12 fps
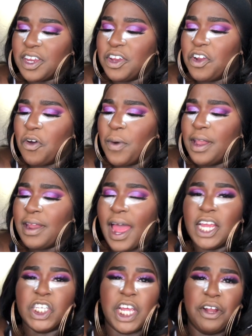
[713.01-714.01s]
you know when
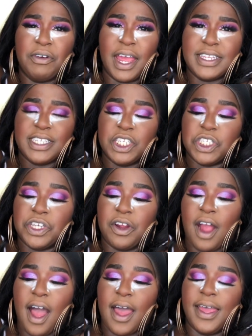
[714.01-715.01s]
eyeshadow gets into
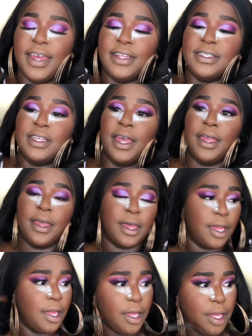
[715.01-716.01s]
your eye, it's like